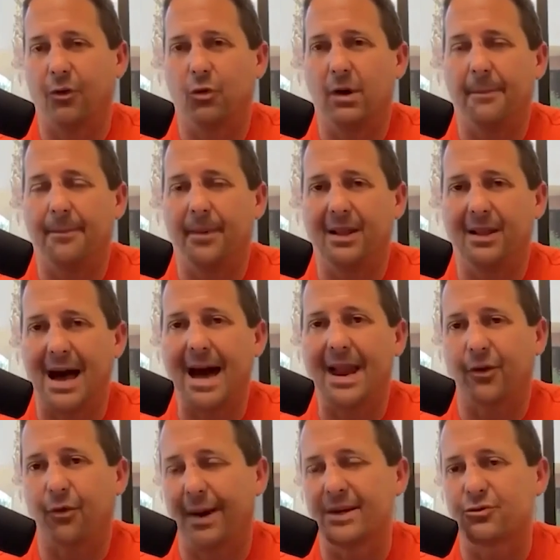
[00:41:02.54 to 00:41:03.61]
grew up a
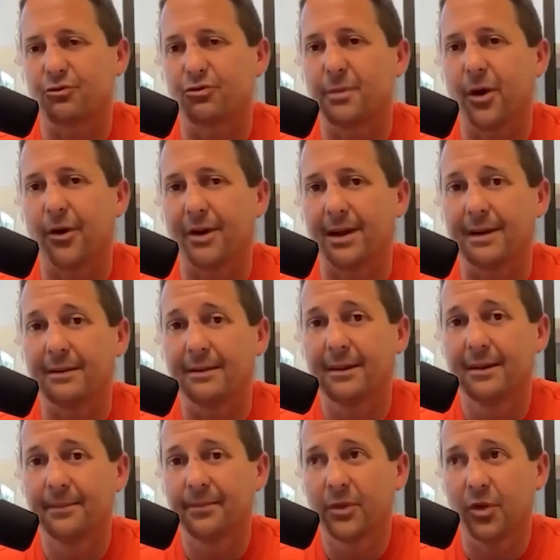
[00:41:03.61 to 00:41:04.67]
lot of grassroots marketing.
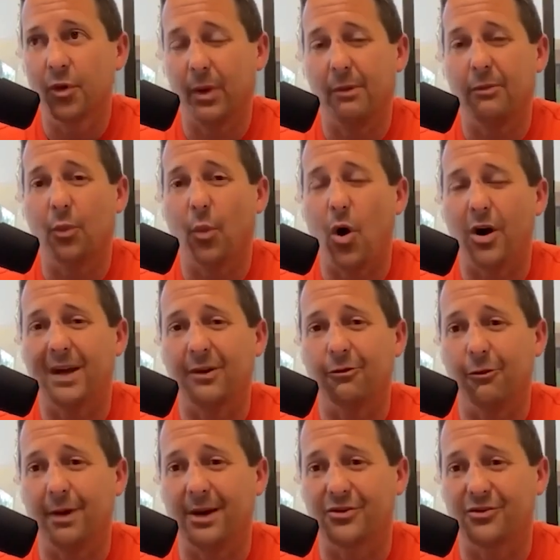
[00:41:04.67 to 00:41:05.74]
We would walk
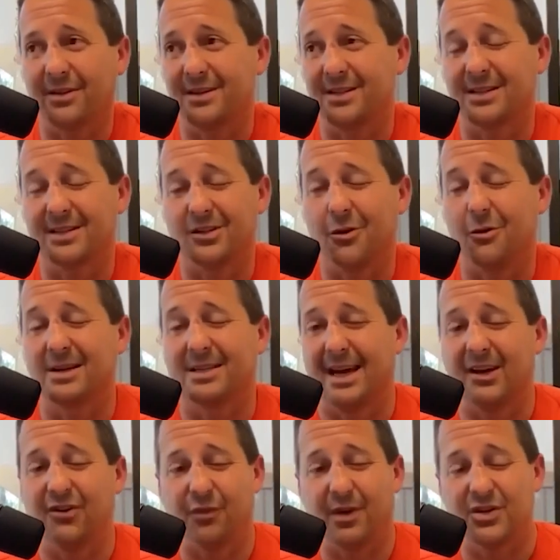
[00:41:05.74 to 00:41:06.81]
into a restaurant. This is no
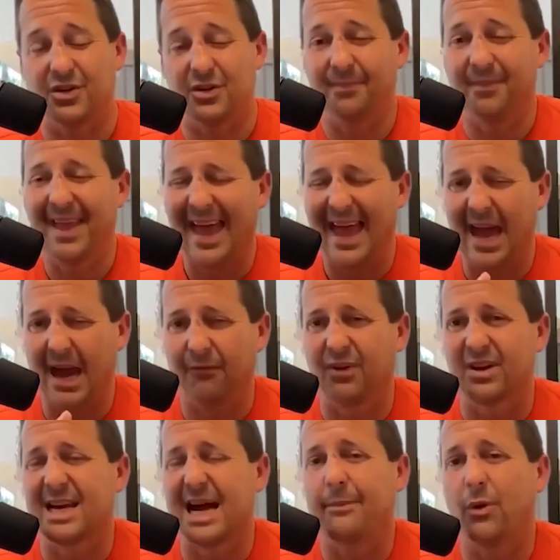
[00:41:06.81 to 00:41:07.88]
exaggeration.
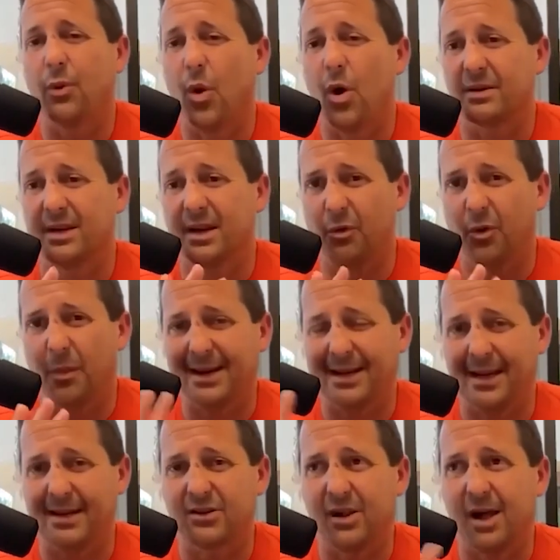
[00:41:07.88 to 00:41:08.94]
Every time we walked into one of my
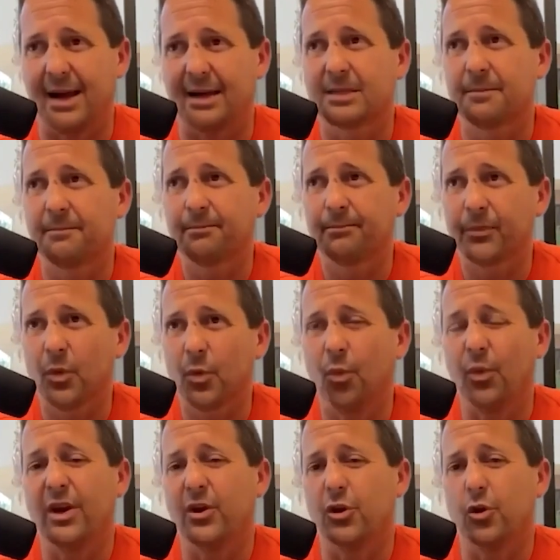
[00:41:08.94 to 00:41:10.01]
dad's clients,
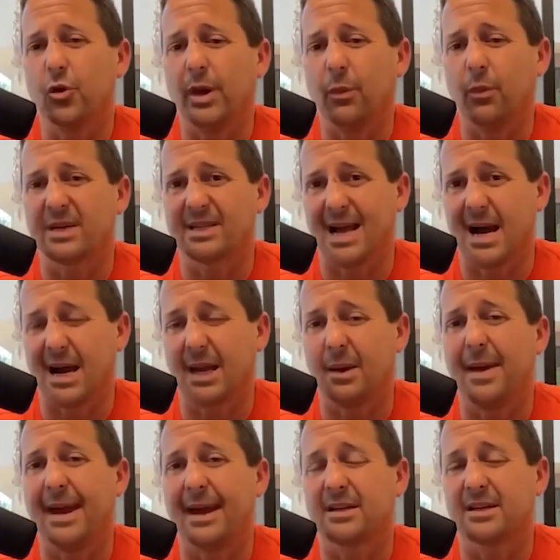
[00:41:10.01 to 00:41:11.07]
we knew he was not going
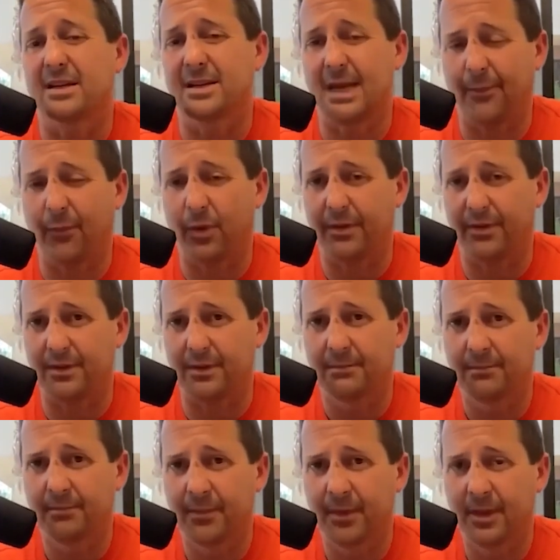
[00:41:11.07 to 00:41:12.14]
to make it to the table with us.
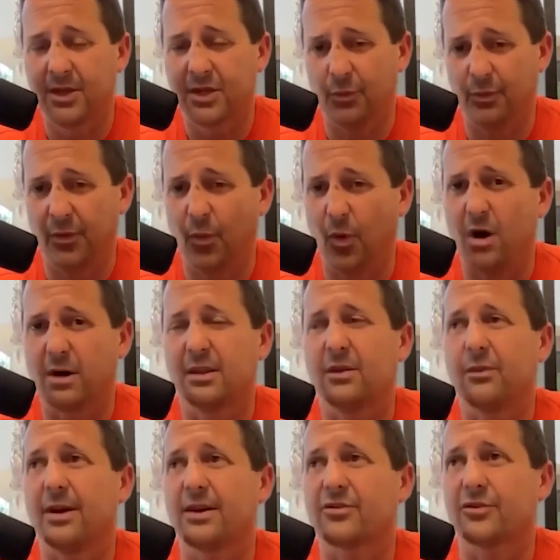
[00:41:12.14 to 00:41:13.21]
So we'd walk in
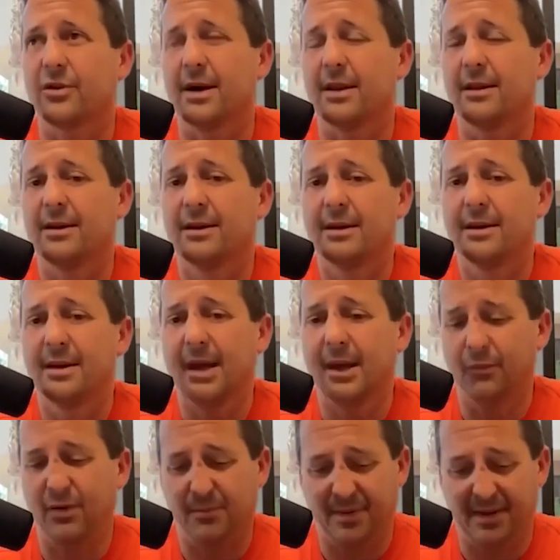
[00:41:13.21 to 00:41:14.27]
the restaurant
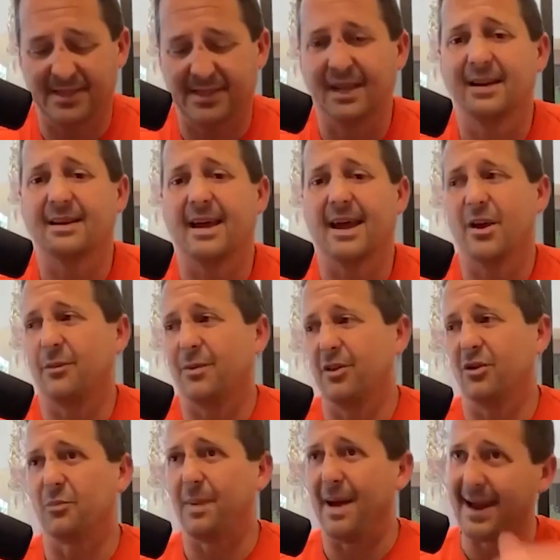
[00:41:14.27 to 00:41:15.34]
and we'd be sitting down and
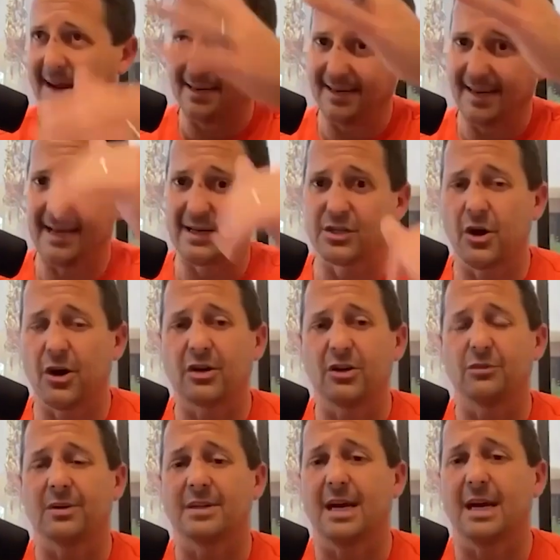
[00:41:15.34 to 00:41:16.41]
we'd look back and Dad's
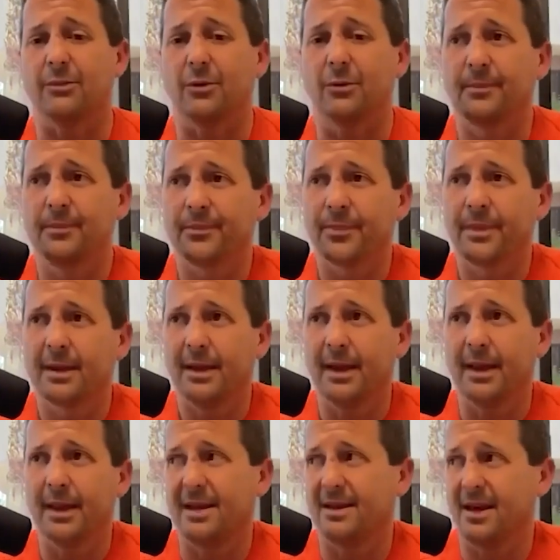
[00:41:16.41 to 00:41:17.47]
talking to a table
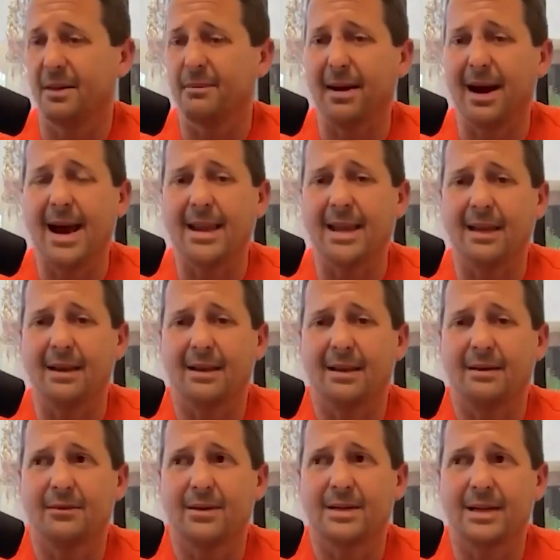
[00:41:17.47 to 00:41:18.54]
and he'd come by
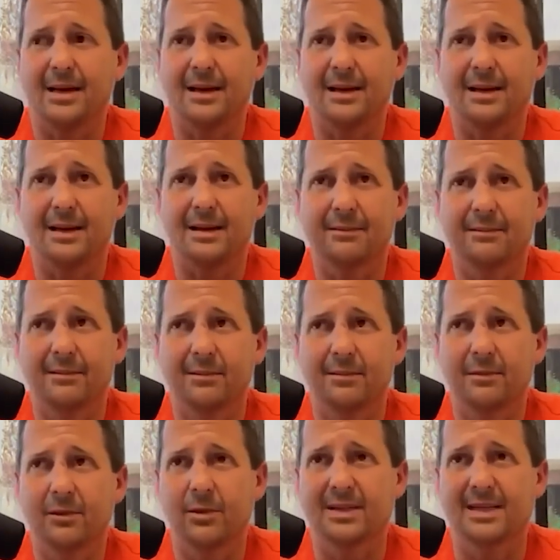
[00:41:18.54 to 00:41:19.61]
and we'd say,
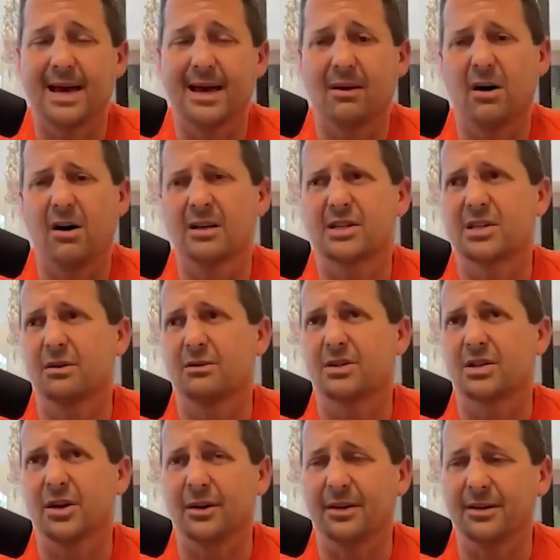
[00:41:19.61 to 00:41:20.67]
who was that? Oh, it's
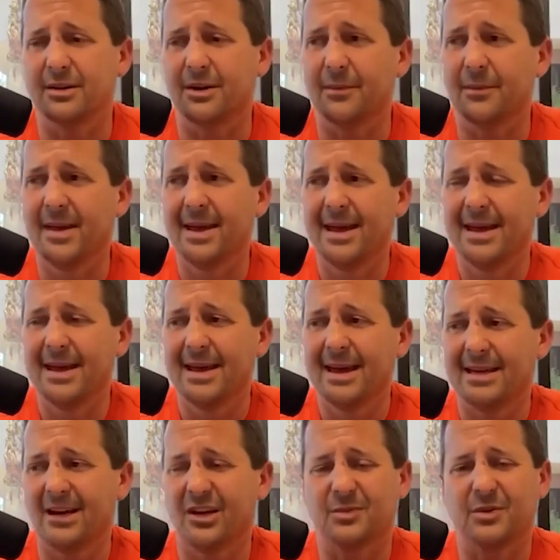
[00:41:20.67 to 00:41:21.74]
so-and-so. And so
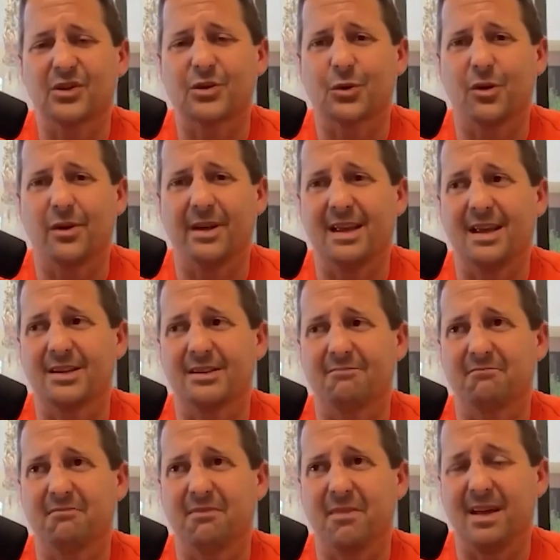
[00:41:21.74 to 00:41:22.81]
he tells me a story that
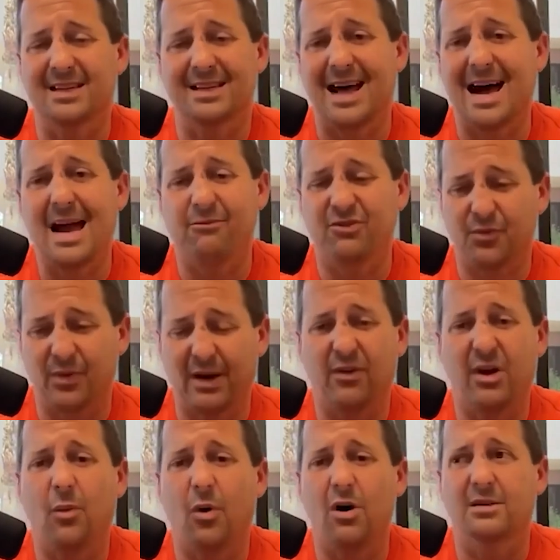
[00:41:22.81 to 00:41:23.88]
his line was
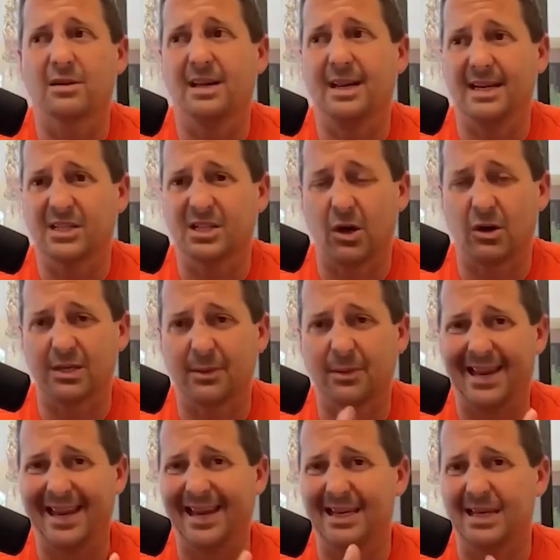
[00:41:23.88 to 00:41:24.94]
whenever he walked in, he saw
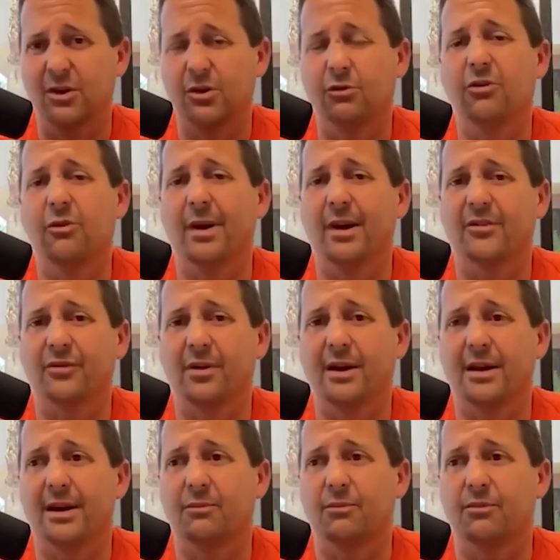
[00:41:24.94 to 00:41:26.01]
somebody he didn't know in the
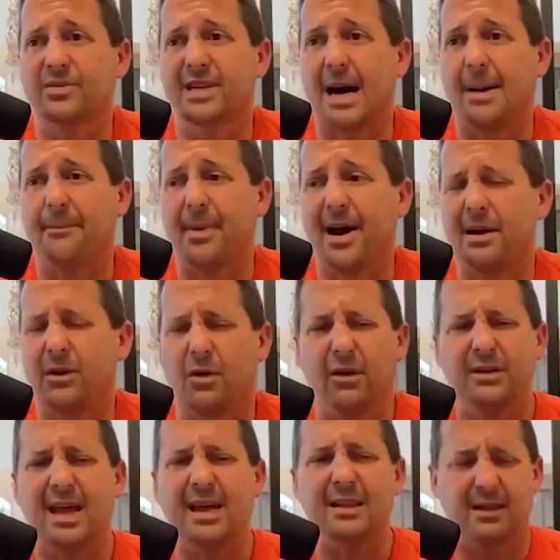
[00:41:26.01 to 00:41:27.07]
restaurant. He'd stop by and he'd
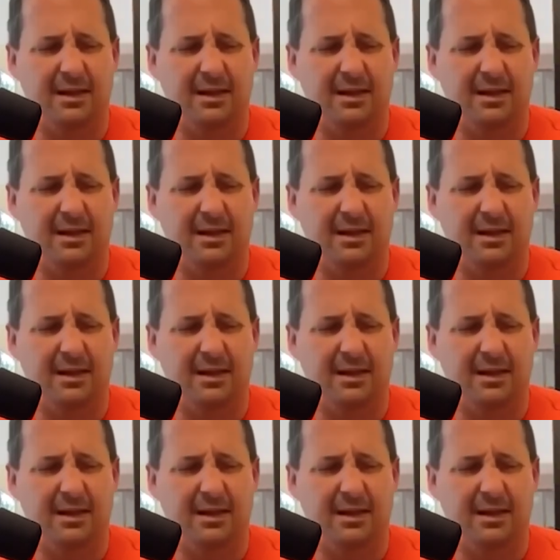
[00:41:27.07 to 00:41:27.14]
go, is